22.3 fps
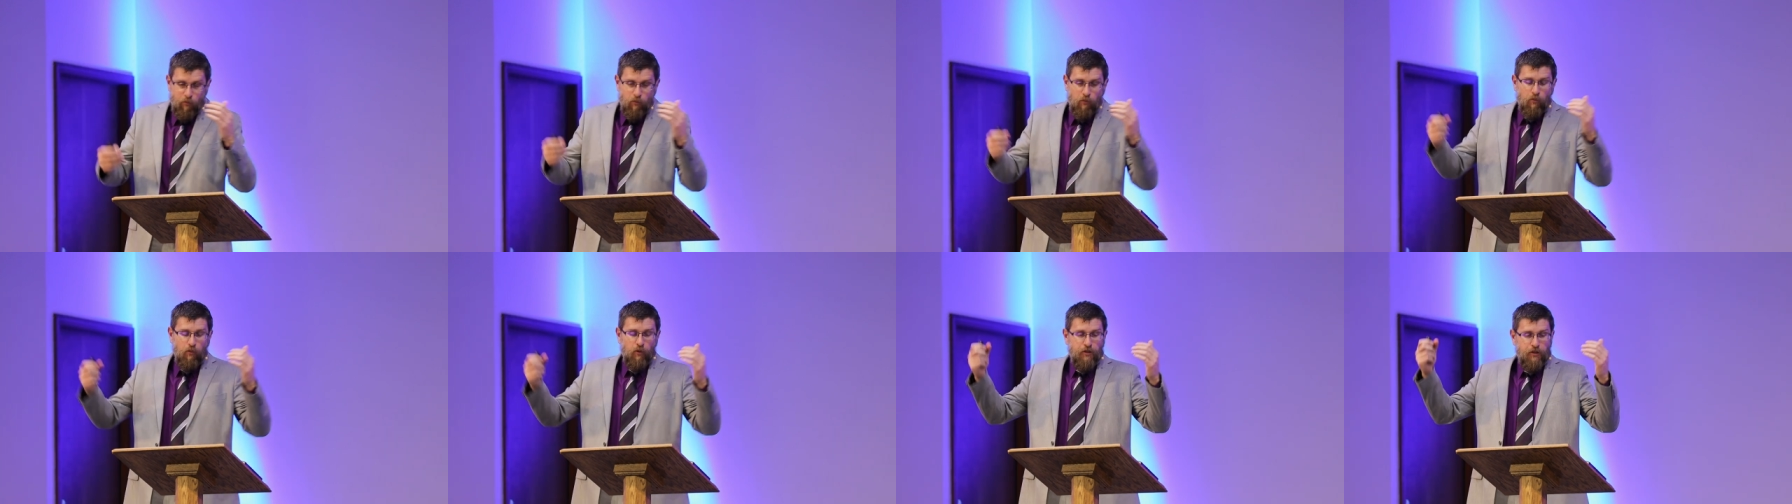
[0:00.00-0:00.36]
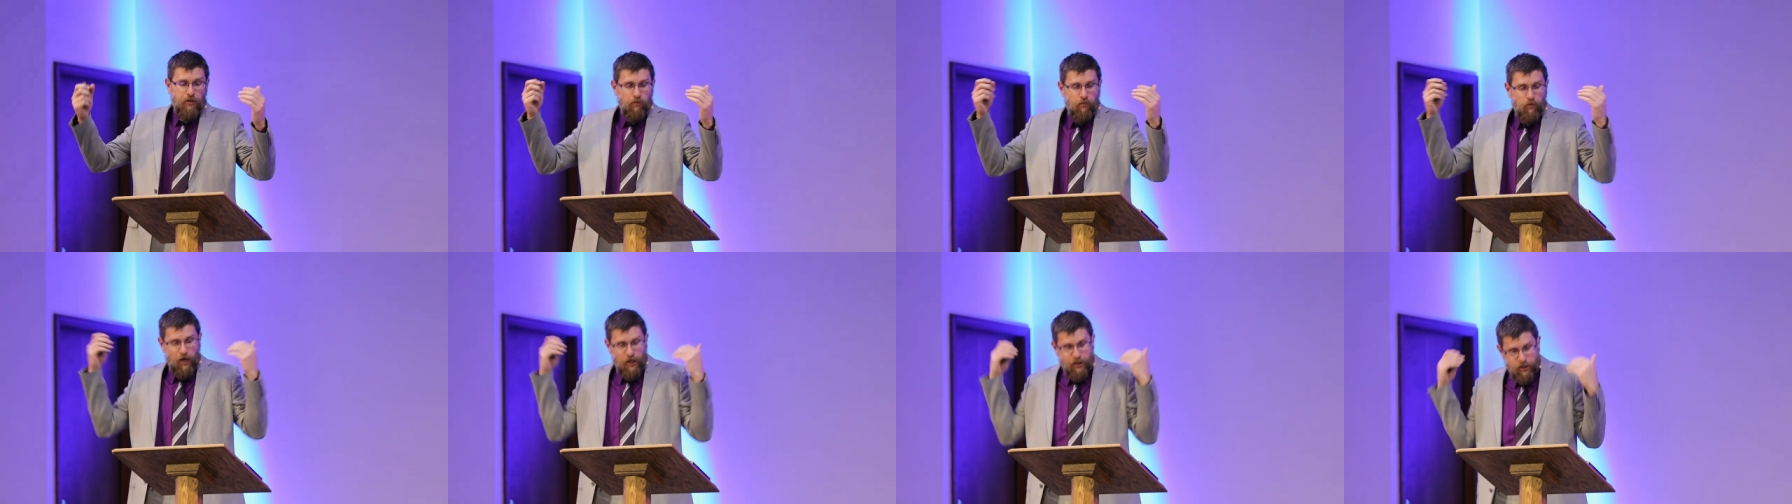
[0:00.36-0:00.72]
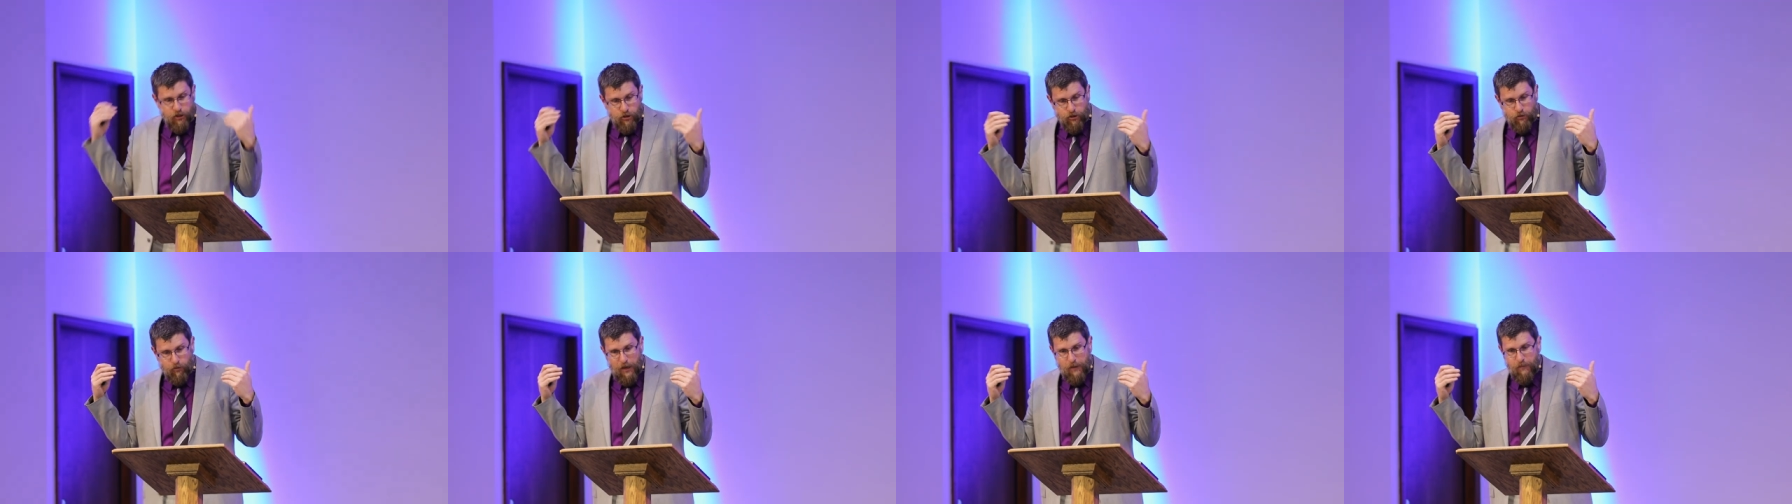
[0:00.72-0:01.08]
with the
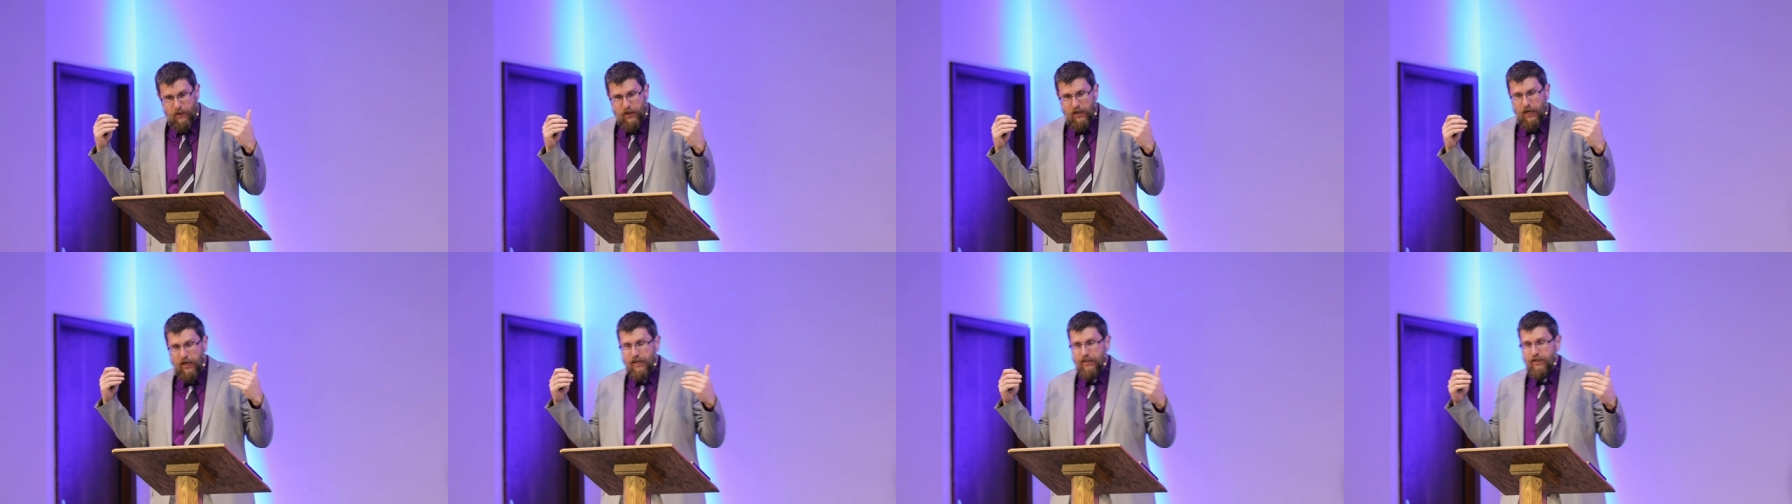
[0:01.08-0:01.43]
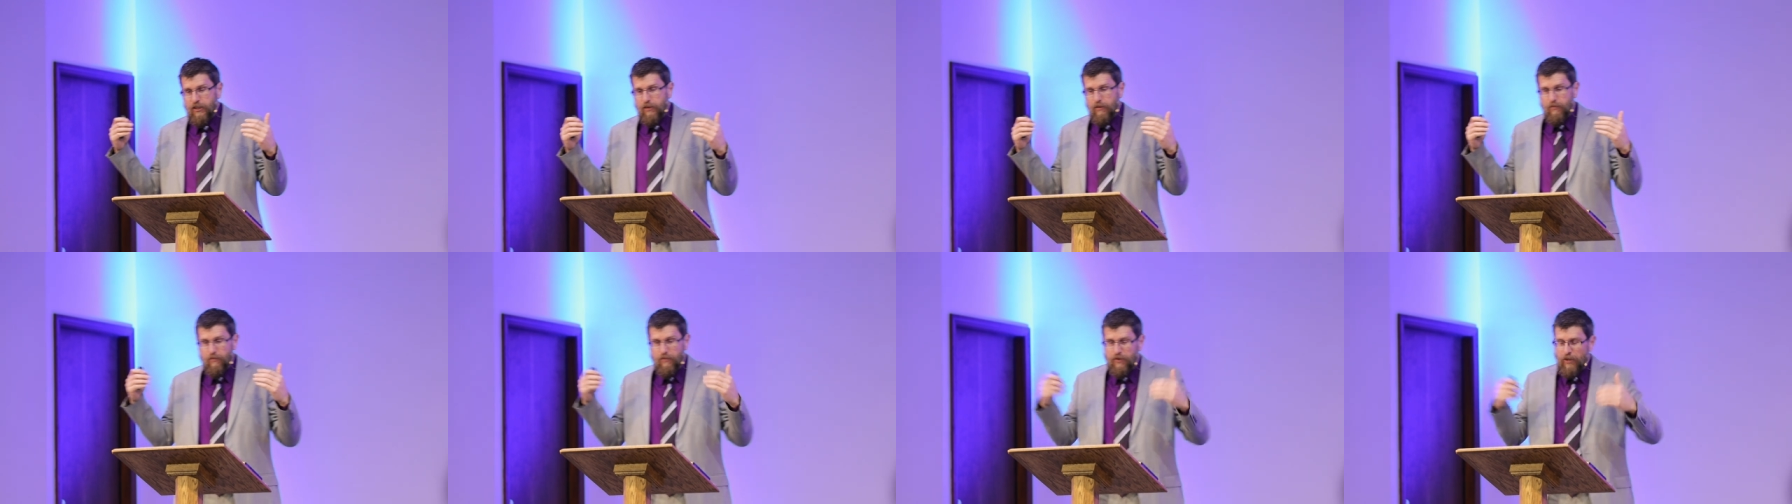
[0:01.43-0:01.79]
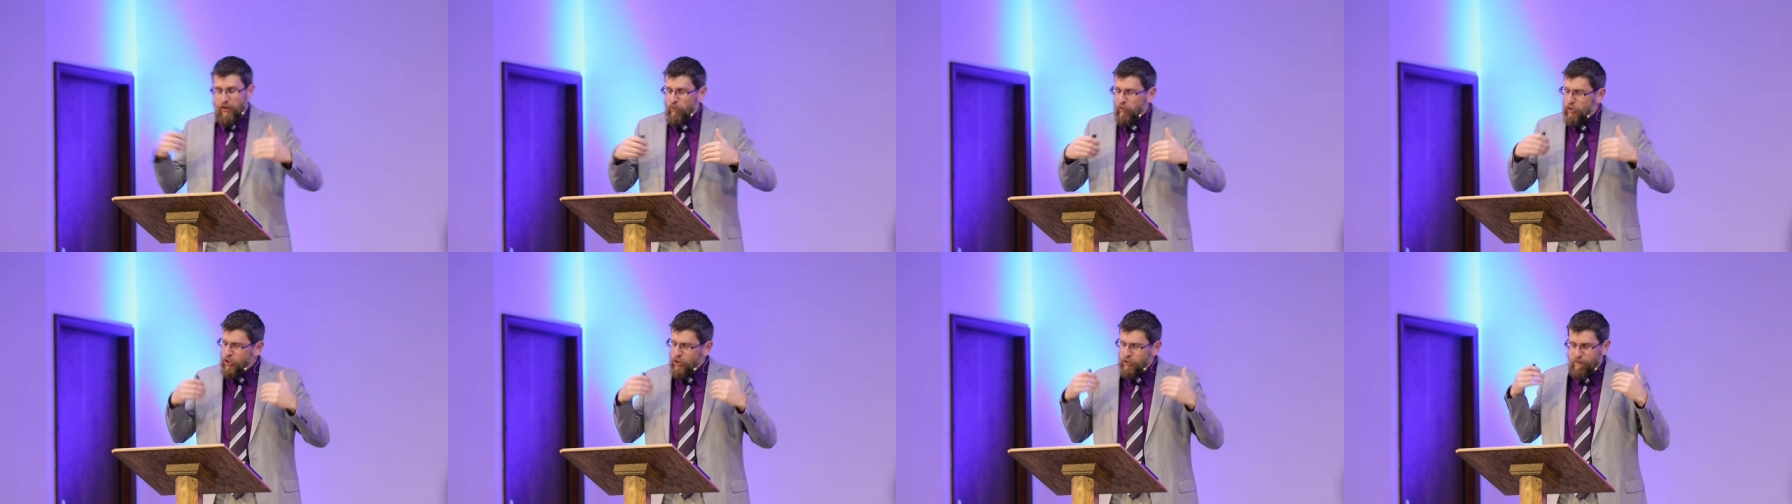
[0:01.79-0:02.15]
Russians right behind them, they
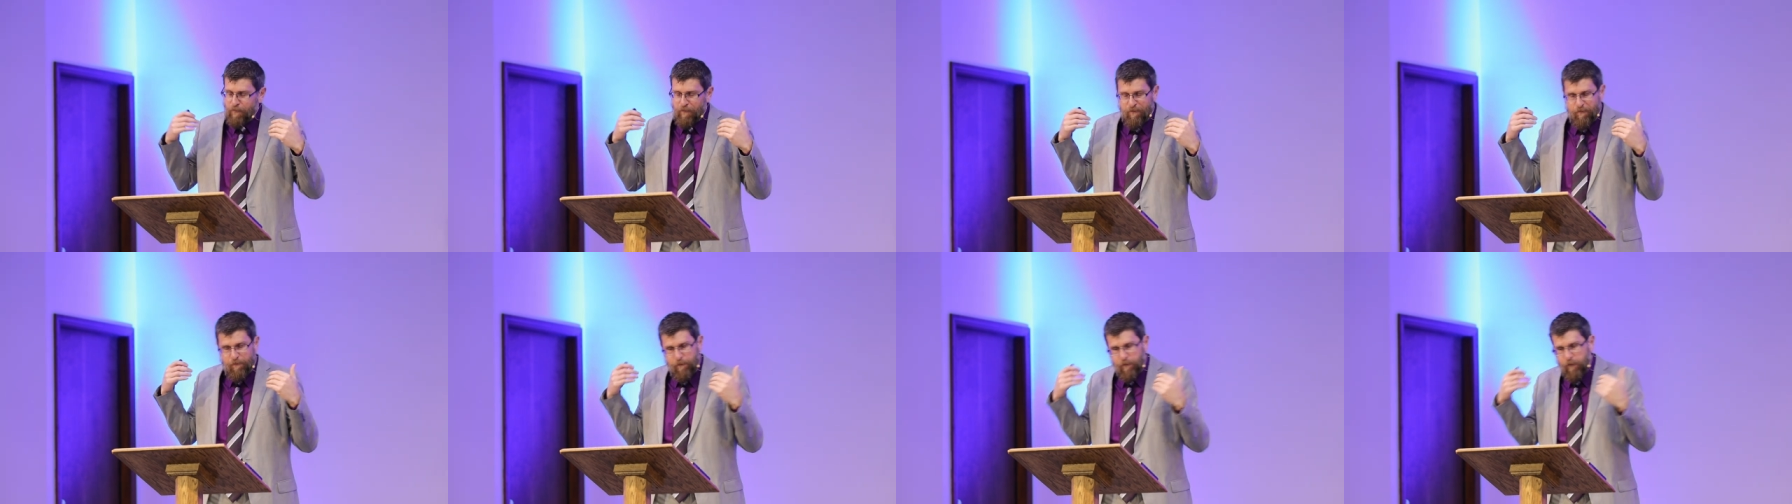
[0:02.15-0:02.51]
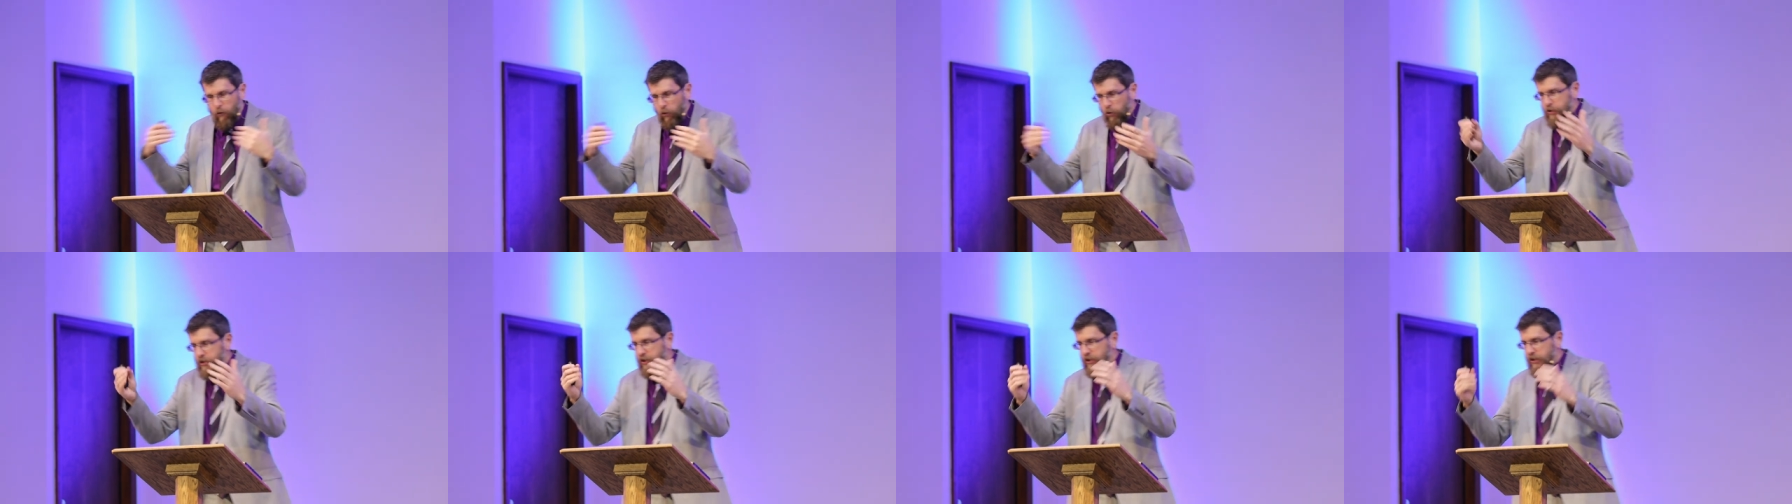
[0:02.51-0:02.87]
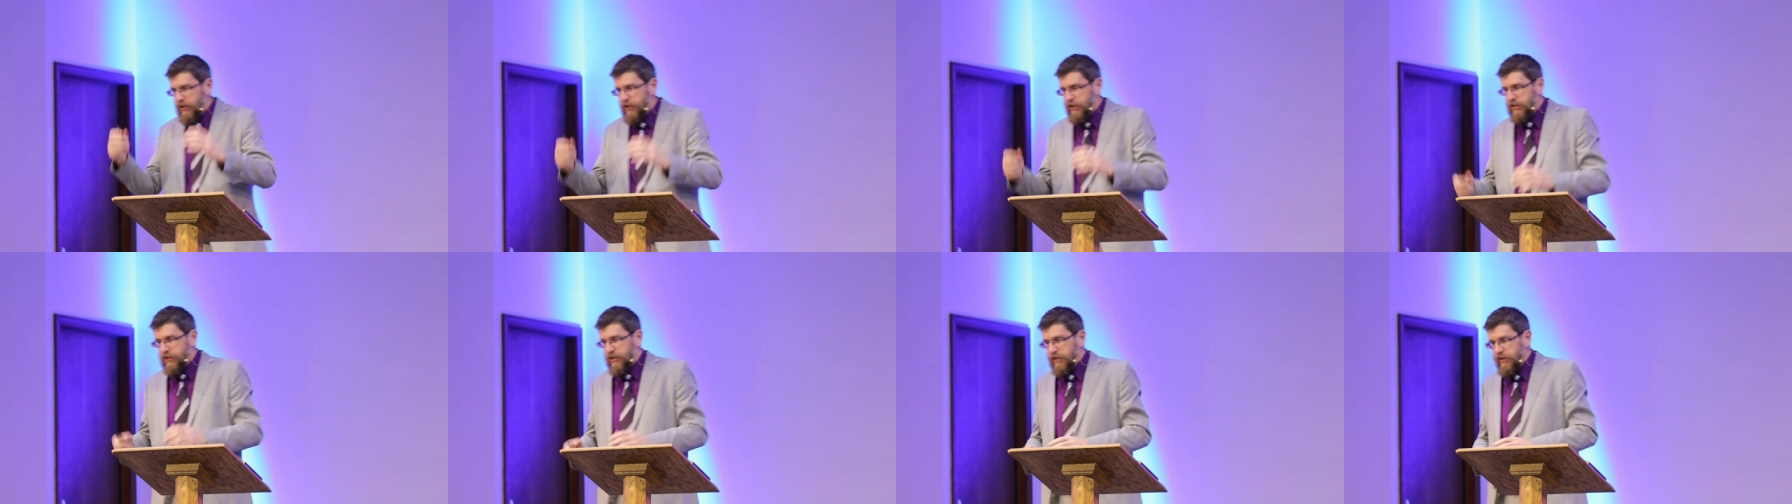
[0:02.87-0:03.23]
were just forcing
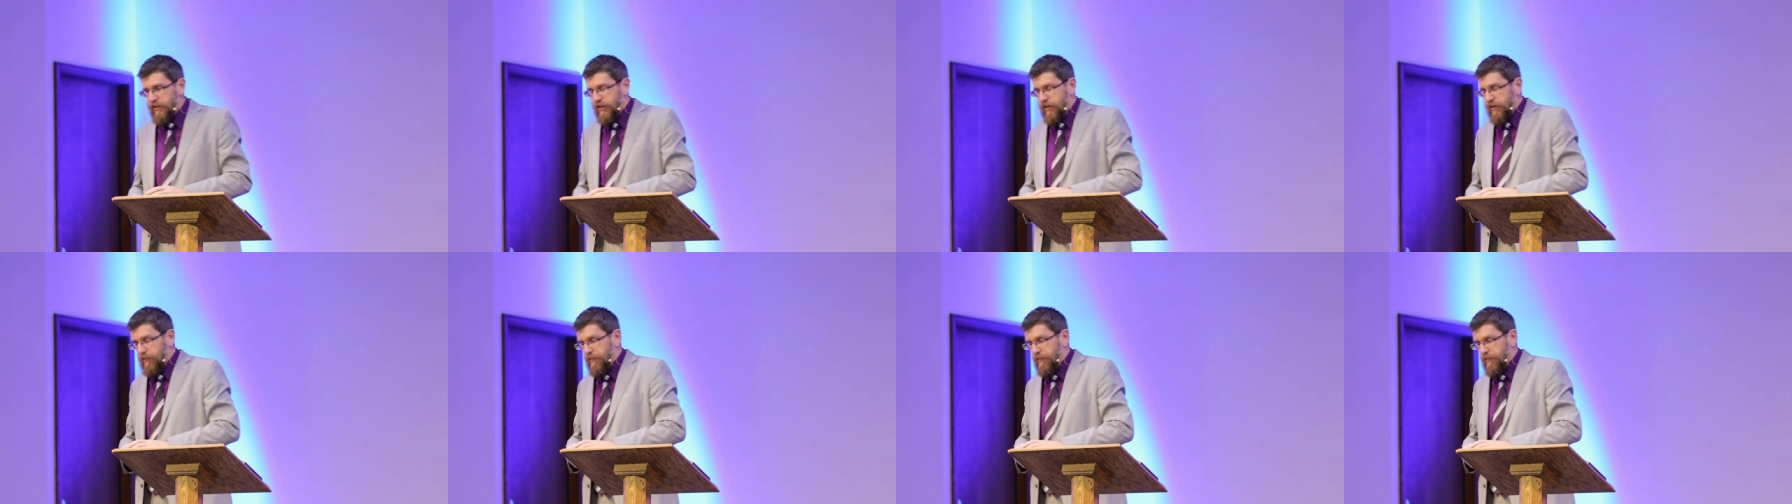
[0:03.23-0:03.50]
these